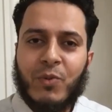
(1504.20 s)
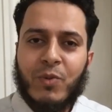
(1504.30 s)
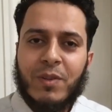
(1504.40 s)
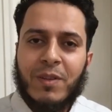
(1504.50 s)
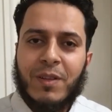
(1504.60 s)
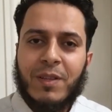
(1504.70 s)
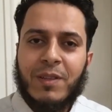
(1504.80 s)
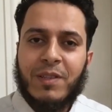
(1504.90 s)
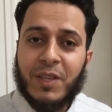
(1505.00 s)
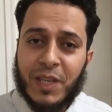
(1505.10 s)
you
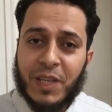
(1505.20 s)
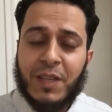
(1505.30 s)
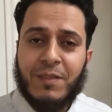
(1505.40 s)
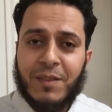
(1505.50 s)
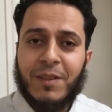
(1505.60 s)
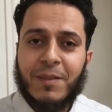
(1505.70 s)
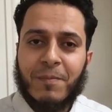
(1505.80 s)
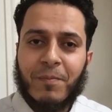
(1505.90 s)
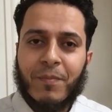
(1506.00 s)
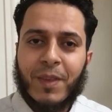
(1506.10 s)
to eat
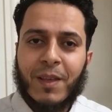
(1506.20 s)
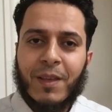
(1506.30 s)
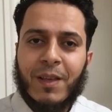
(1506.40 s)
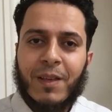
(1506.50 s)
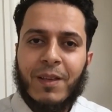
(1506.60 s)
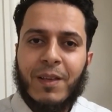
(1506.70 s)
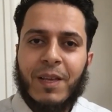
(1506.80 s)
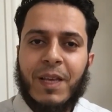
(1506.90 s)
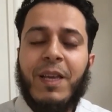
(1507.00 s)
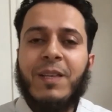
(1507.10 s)

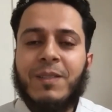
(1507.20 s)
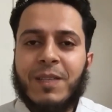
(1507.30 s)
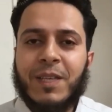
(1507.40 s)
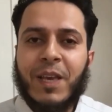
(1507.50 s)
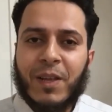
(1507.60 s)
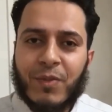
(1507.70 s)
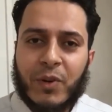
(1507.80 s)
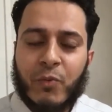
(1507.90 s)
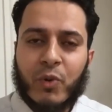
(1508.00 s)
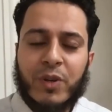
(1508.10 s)
he is getting the
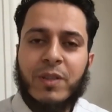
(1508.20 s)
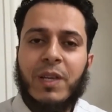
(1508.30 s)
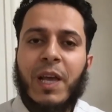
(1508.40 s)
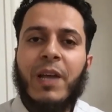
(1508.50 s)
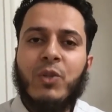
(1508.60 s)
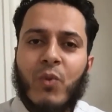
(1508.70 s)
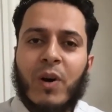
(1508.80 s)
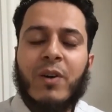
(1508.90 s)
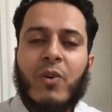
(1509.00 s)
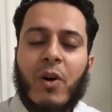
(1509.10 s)
reward and you
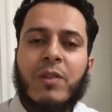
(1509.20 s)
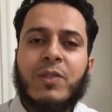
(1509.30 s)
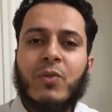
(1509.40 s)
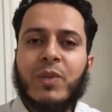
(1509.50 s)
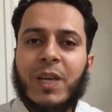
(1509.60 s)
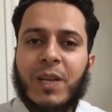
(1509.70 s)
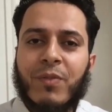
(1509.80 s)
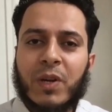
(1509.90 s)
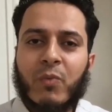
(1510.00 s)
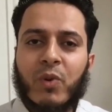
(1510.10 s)
are also getting
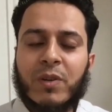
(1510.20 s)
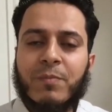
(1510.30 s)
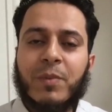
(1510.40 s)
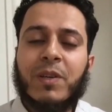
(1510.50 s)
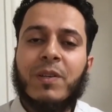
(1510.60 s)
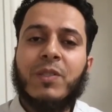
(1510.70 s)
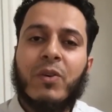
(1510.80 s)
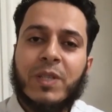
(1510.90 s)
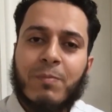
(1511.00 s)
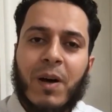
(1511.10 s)
the reward because you
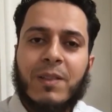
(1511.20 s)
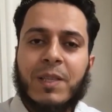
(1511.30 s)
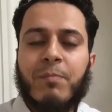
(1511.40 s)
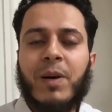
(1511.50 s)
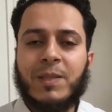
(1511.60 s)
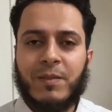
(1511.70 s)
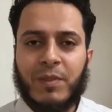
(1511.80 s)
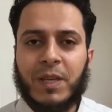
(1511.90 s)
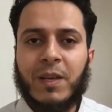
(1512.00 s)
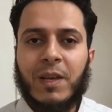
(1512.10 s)
are responding
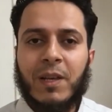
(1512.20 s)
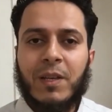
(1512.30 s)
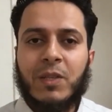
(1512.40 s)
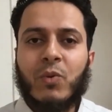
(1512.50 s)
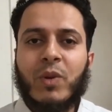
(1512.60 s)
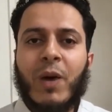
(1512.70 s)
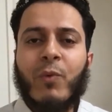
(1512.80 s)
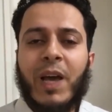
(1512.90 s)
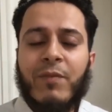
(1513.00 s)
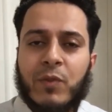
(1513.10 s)
positively so now
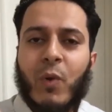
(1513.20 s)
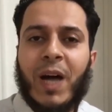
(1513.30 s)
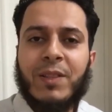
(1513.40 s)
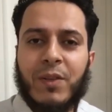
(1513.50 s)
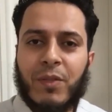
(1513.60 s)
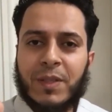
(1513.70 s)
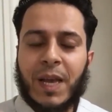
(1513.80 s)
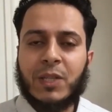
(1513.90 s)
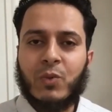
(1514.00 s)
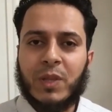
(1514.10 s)
we have two hadiths
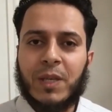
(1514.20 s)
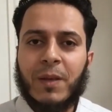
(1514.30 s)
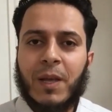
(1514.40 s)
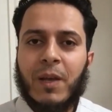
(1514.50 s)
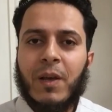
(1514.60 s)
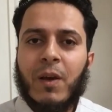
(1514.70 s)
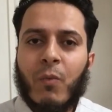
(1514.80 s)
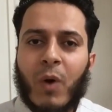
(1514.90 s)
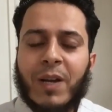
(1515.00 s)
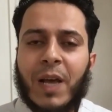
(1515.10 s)
actually
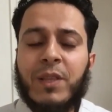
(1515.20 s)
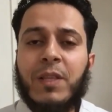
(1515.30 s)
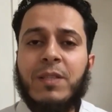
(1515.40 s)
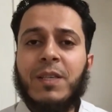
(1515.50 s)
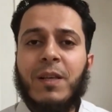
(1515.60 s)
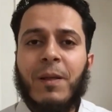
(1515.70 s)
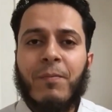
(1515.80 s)
one hadith